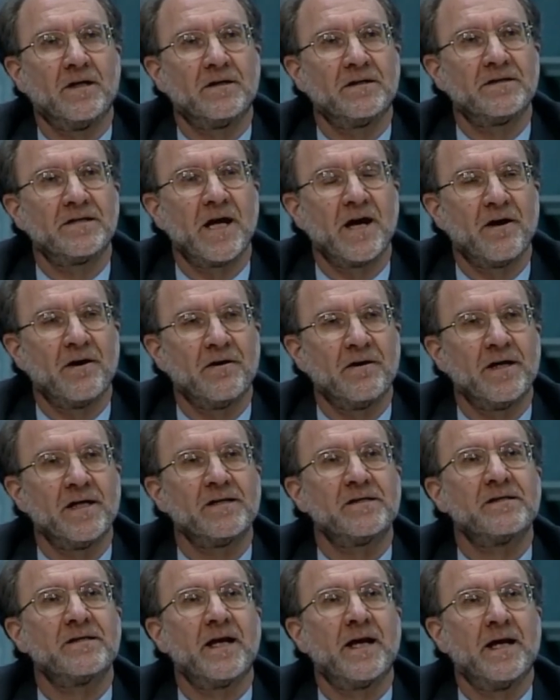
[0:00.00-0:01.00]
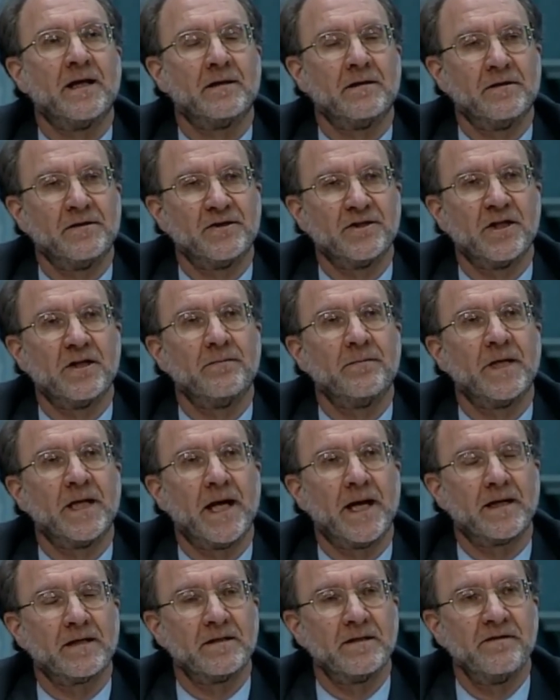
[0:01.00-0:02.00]
terrorist and legitimate
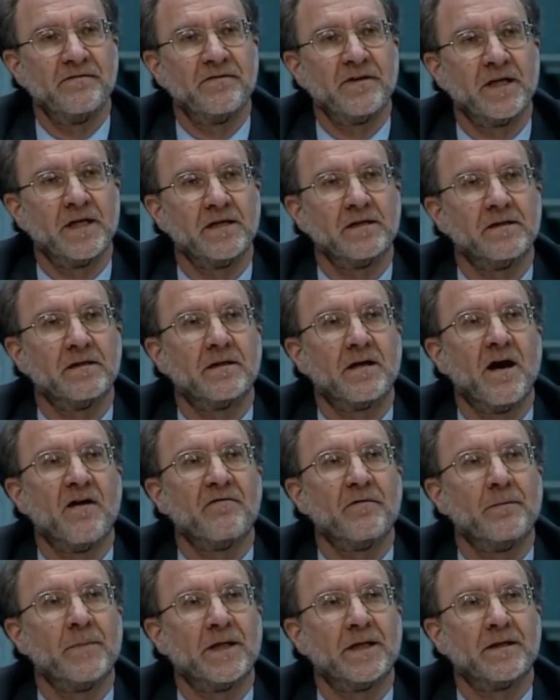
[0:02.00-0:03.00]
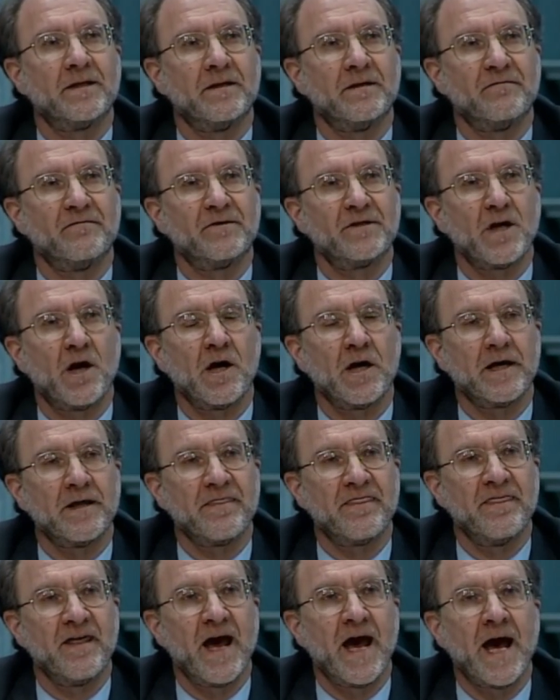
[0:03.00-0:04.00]
activity. The government can target
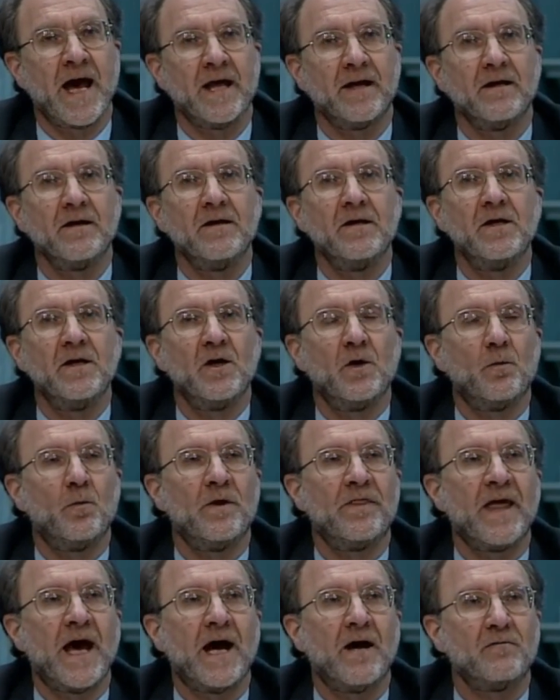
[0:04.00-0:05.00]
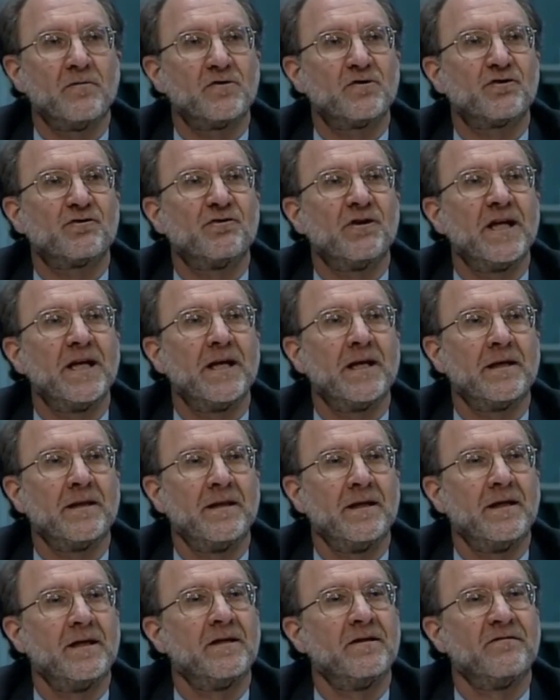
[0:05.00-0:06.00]
that without treating
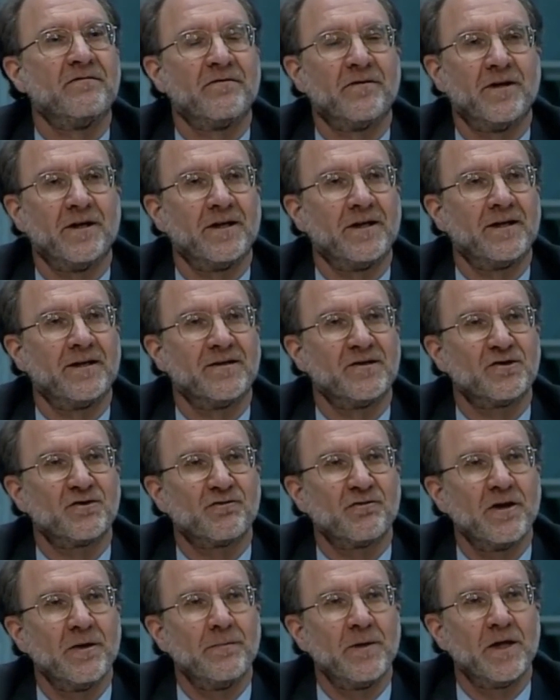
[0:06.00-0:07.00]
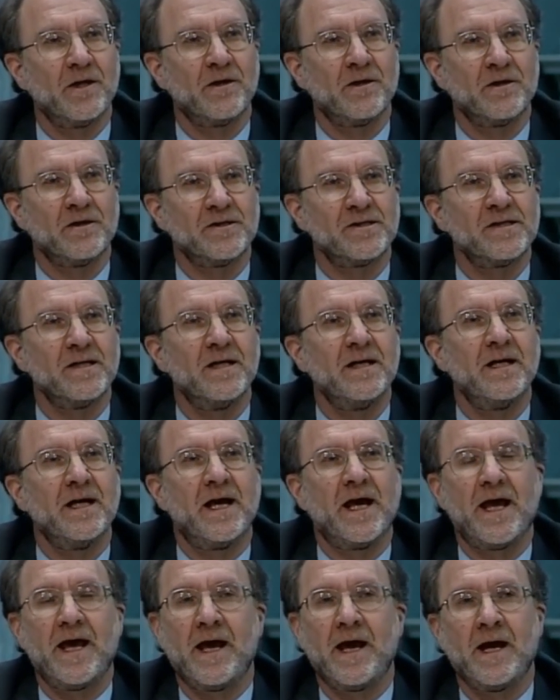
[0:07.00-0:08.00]
the inadvertent contributors
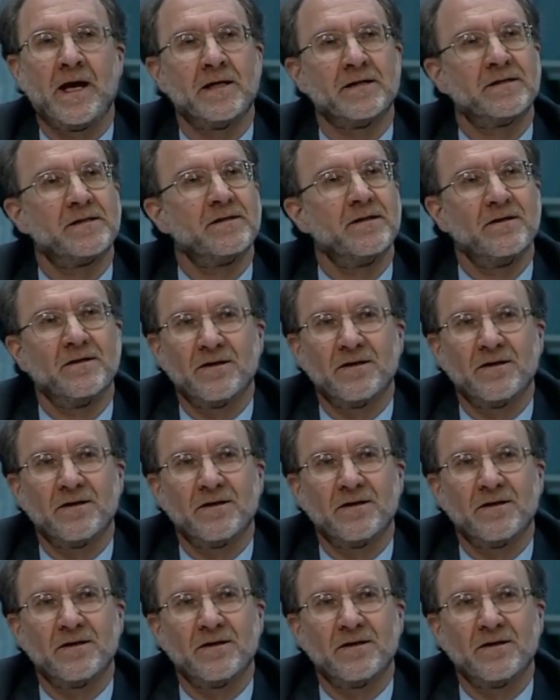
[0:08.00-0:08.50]
as